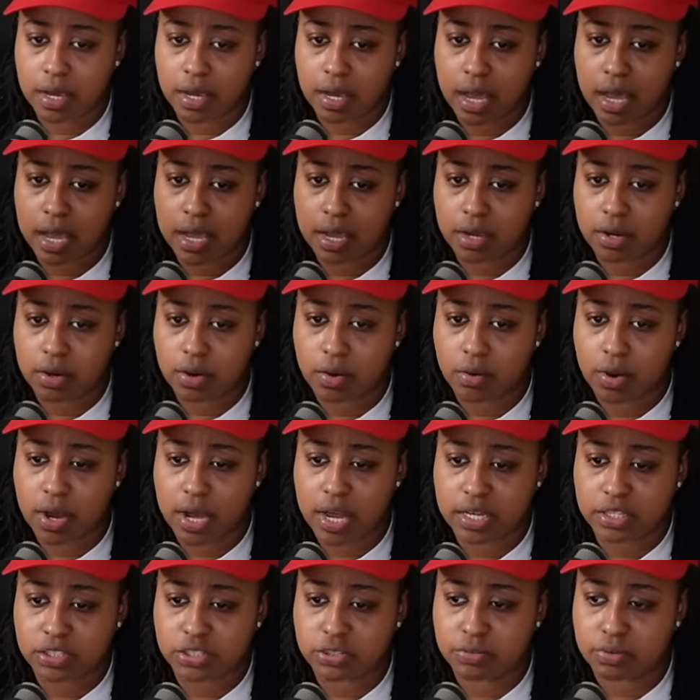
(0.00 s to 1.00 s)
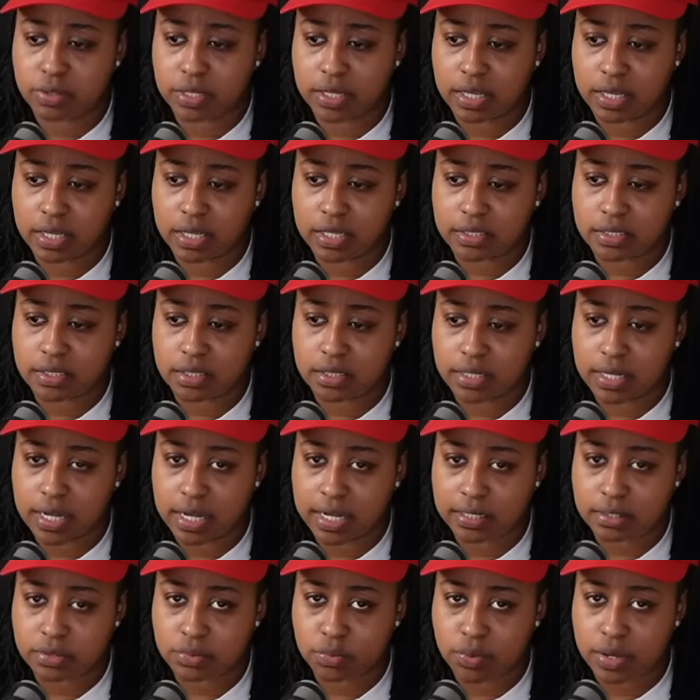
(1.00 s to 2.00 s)
I ain't gonna ask you again till
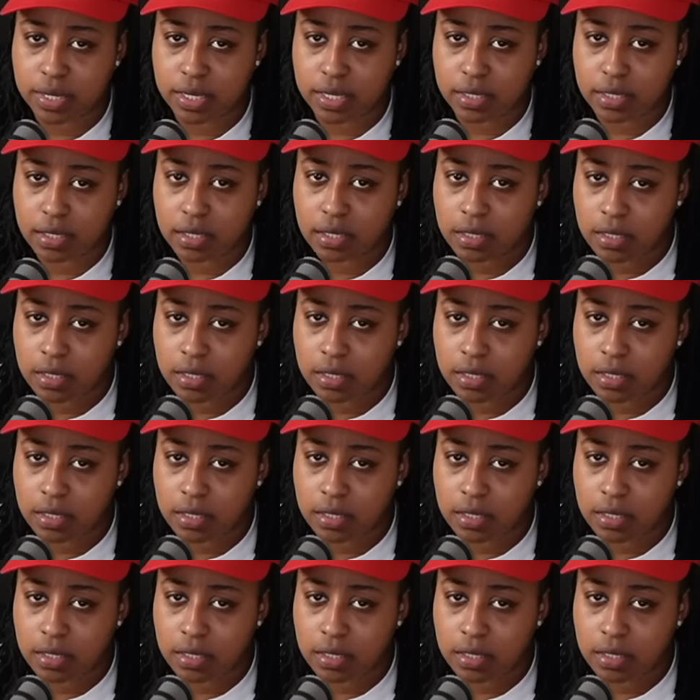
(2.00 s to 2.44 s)
next week